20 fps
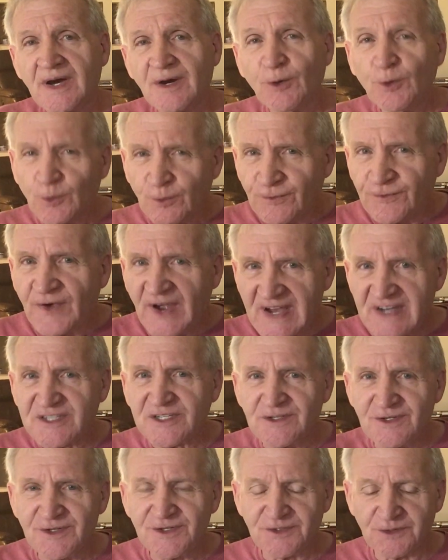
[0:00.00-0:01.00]

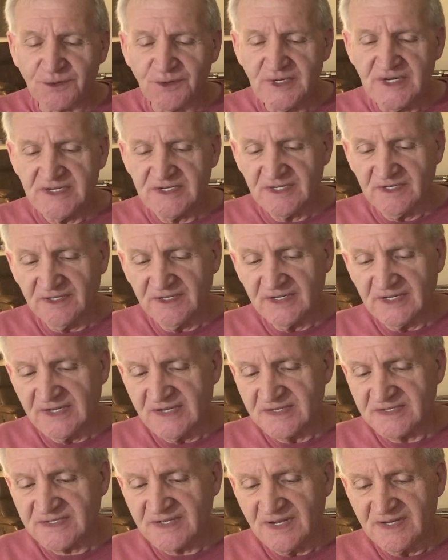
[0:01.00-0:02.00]
old-fashioned storytelling,
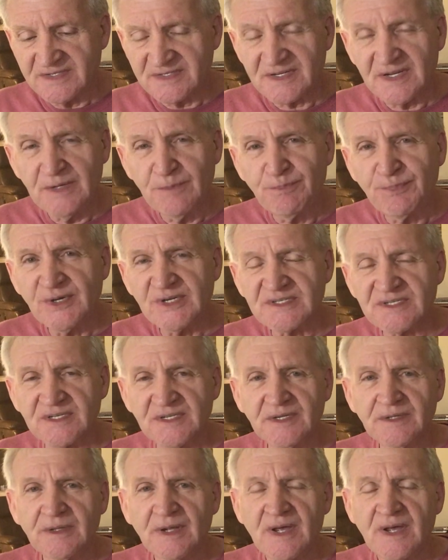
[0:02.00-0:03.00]
as, as he puts
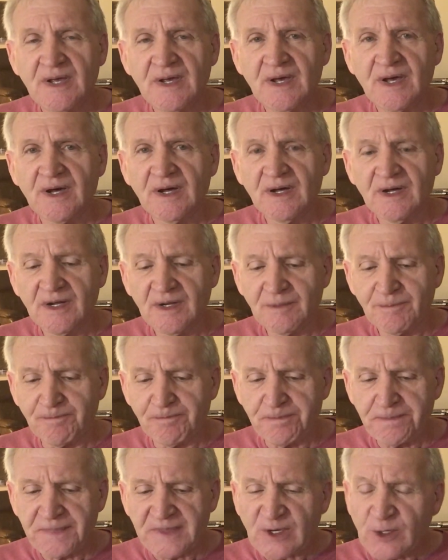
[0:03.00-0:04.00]
it,
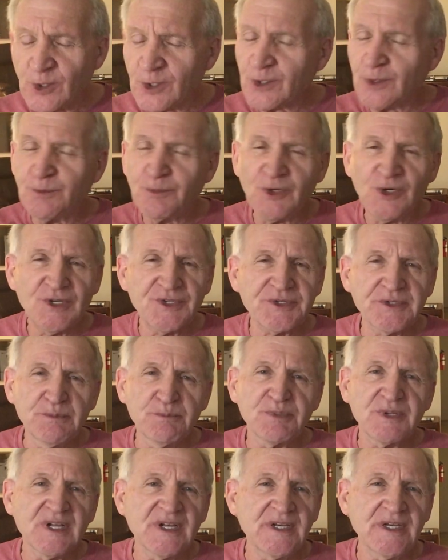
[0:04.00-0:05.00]
um, Karl
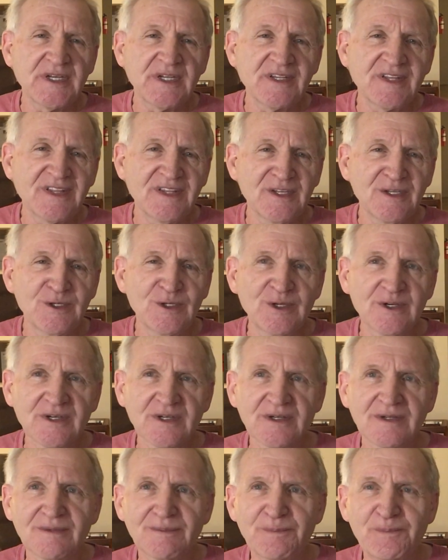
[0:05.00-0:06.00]
Malden playing the
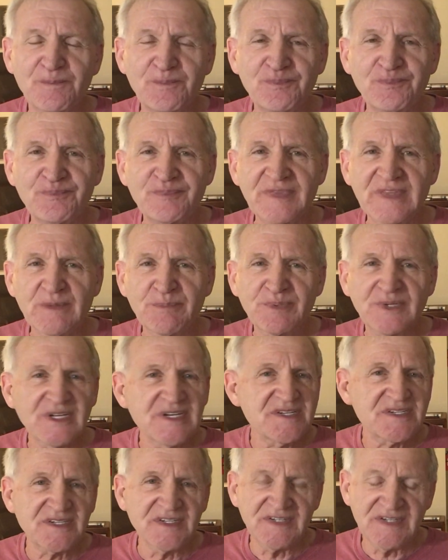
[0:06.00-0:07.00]
uh, the
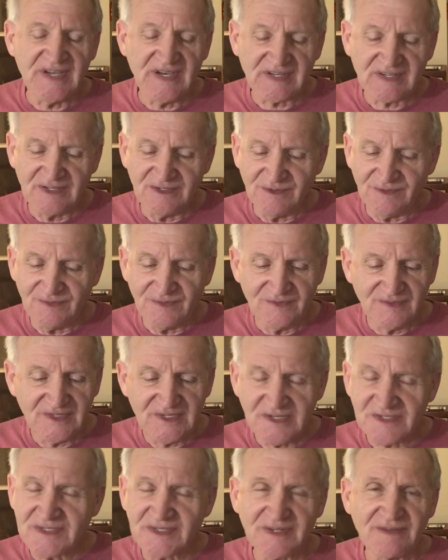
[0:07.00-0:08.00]
police detective,
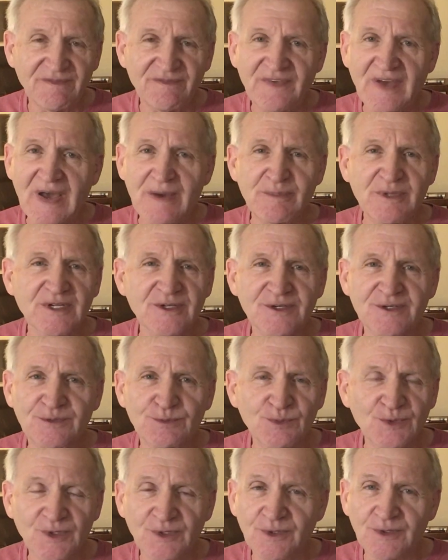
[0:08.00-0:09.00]
just fabulous
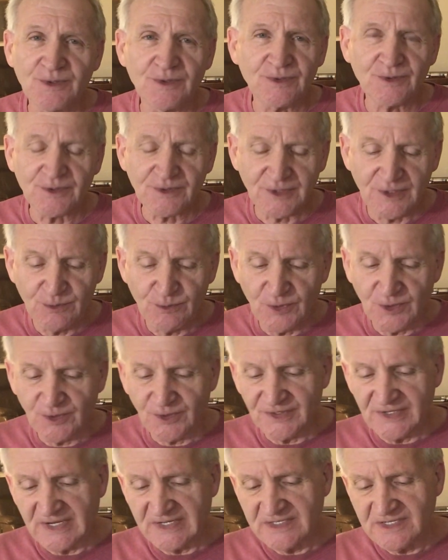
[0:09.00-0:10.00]
role, early
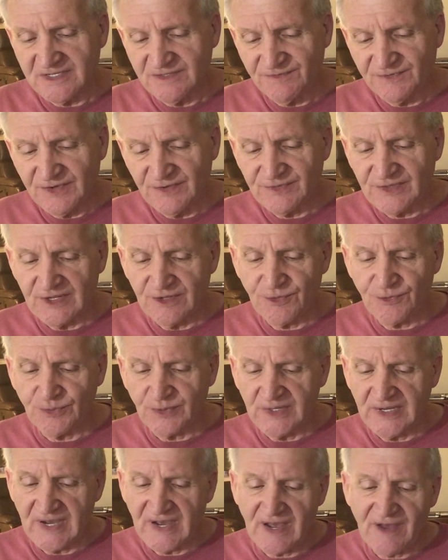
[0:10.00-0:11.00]
role,
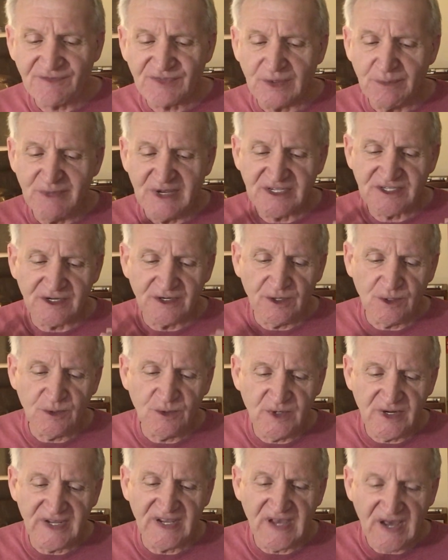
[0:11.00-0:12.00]
1953. I have to mention
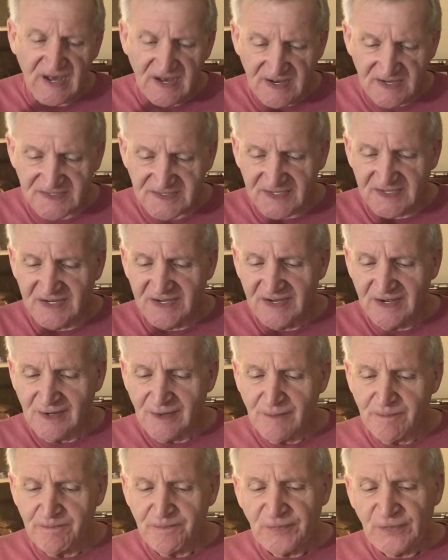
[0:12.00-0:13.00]
O.E. Hasse,
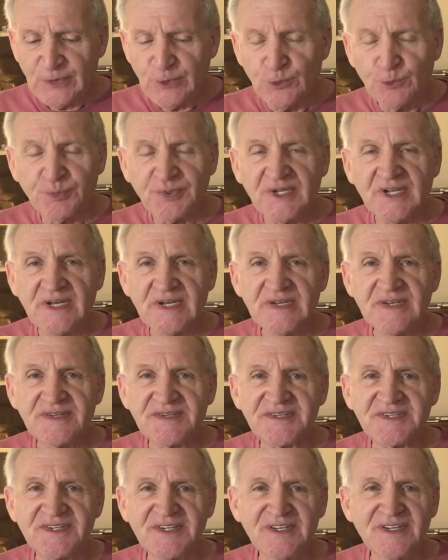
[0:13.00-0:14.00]
who
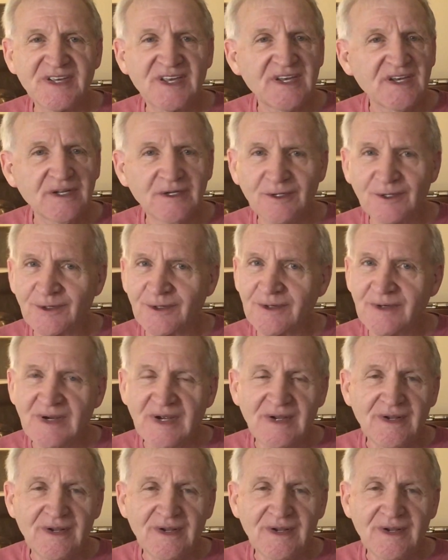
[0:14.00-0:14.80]
plays the killer,